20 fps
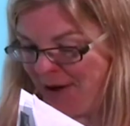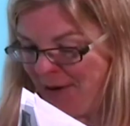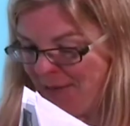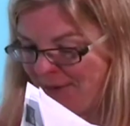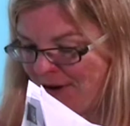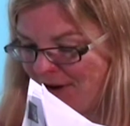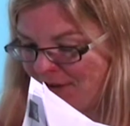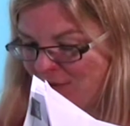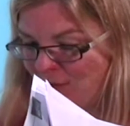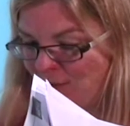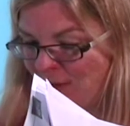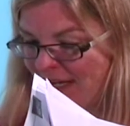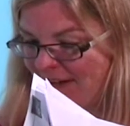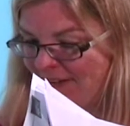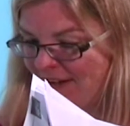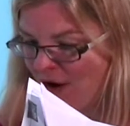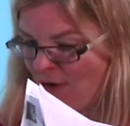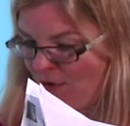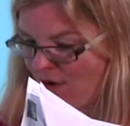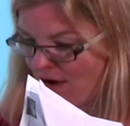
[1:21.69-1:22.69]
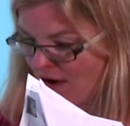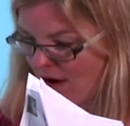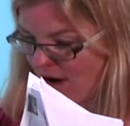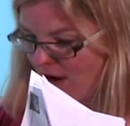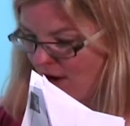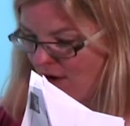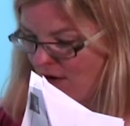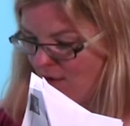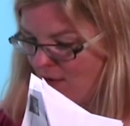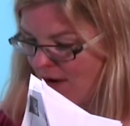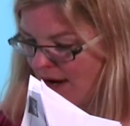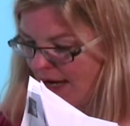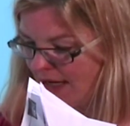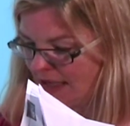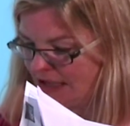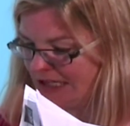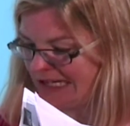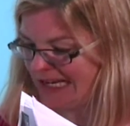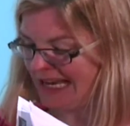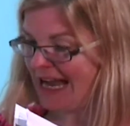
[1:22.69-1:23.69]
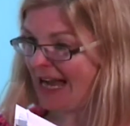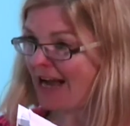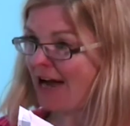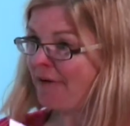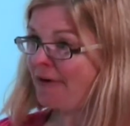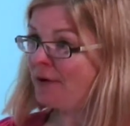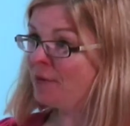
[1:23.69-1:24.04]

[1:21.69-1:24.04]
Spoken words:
but we don't know actually how